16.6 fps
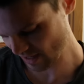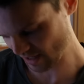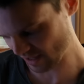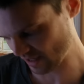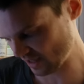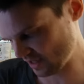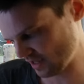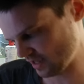
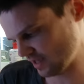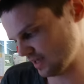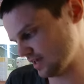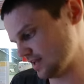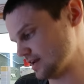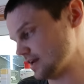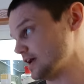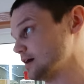
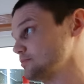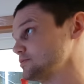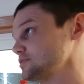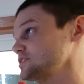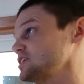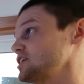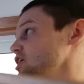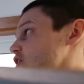and now I'm
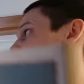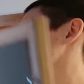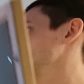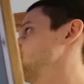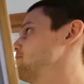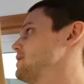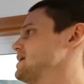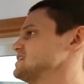just gonna hope
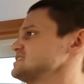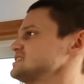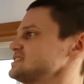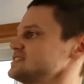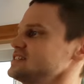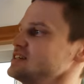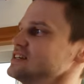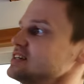for the
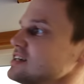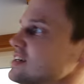best.